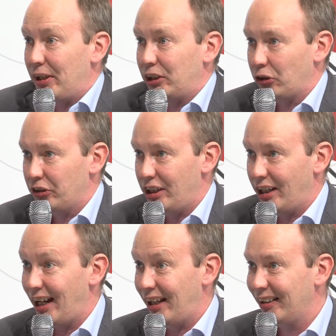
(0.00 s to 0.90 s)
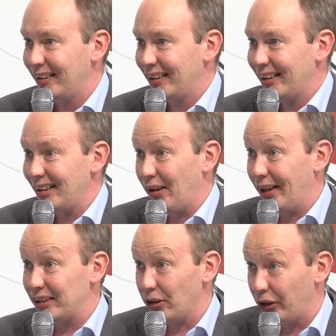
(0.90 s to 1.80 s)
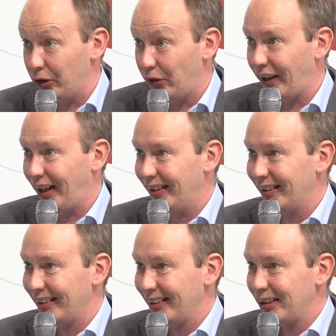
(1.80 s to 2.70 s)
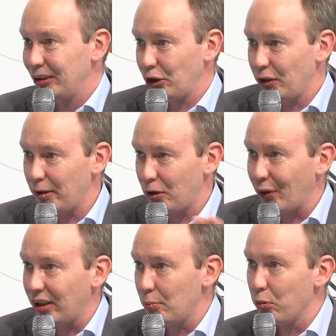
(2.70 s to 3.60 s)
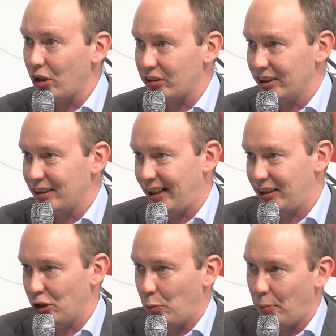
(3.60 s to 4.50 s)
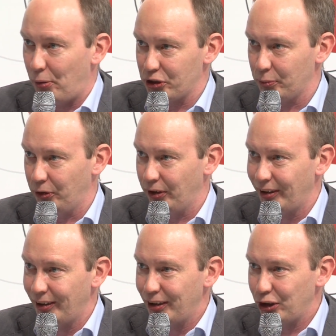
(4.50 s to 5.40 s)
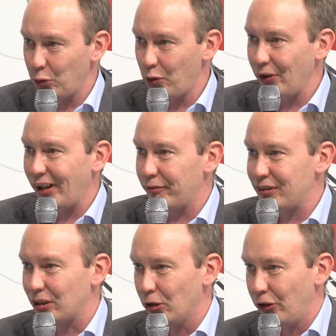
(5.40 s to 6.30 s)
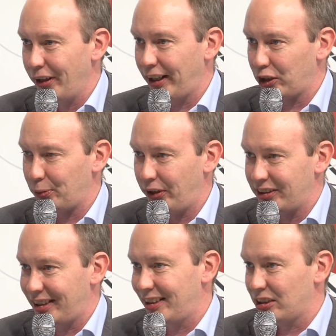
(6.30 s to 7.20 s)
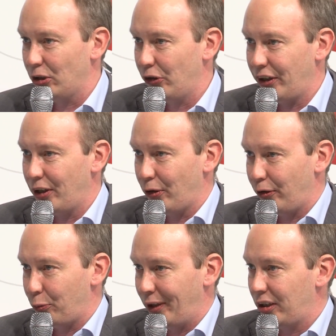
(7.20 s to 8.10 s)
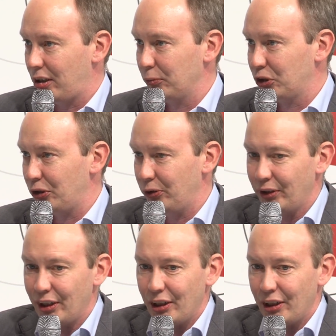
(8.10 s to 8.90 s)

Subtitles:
based on DNA. Now, that's not a good thing. So they quickly blocked it, and it's no more possible. So we will have this learning experience and this learning curve when it comes to